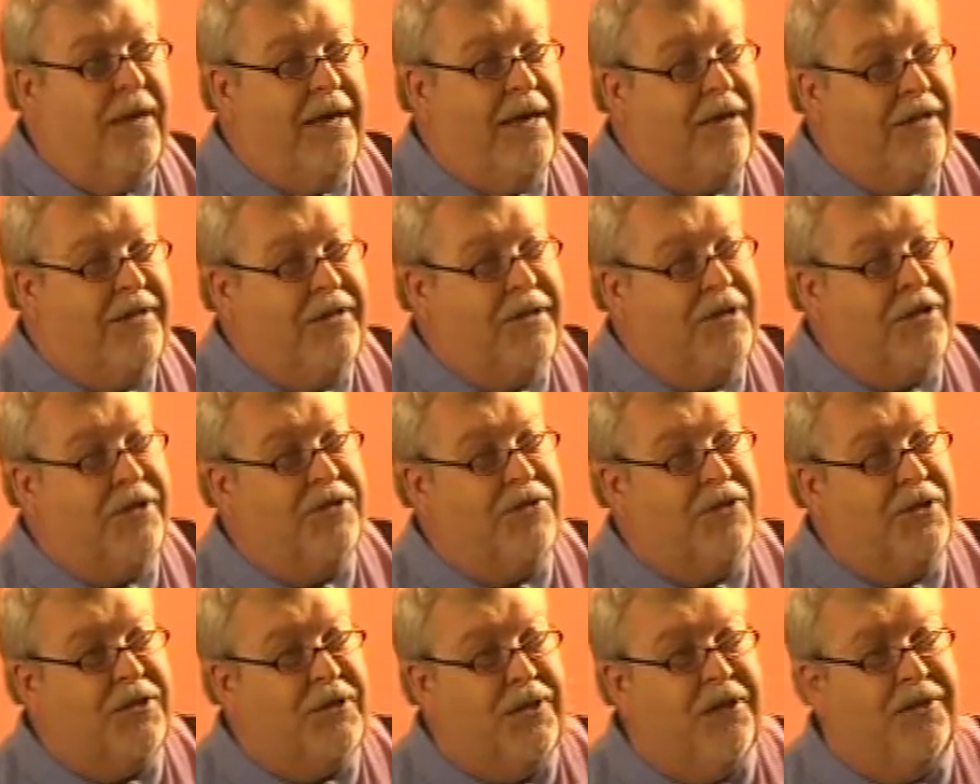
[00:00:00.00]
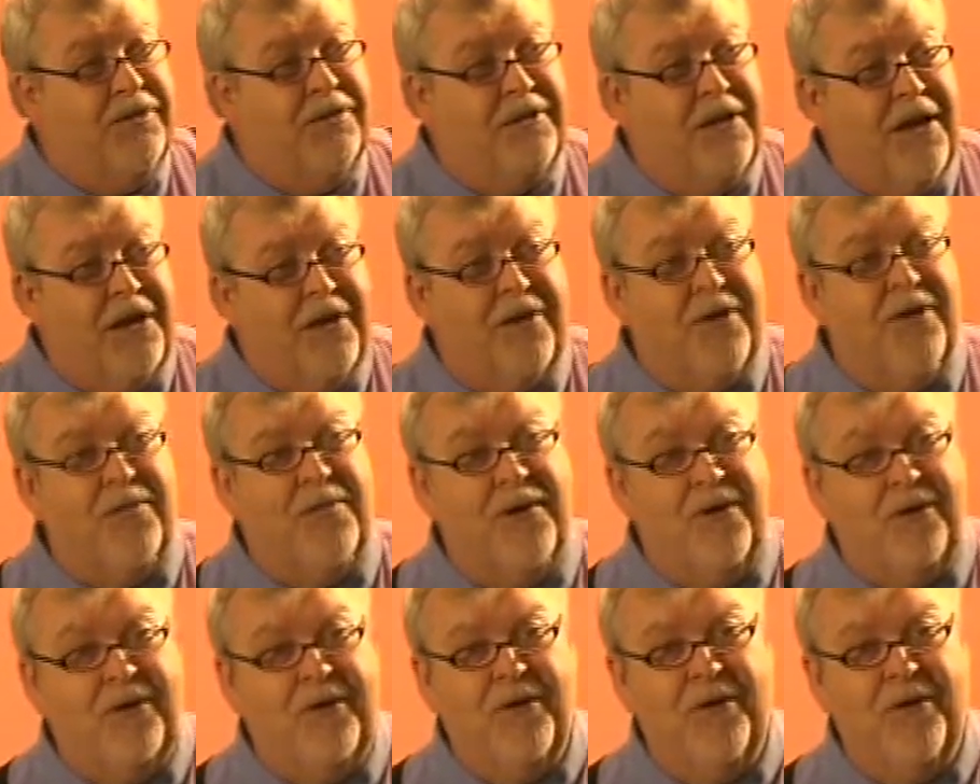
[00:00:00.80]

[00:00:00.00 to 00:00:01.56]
had a tendency to not come in on